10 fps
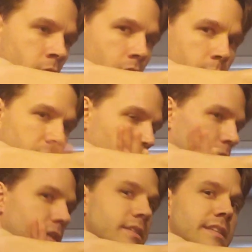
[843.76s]
I might be
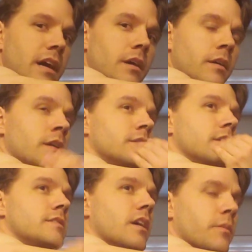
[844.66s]
able to
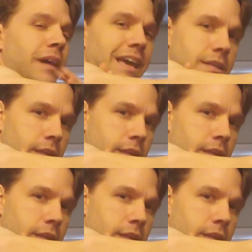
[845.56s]
duck my head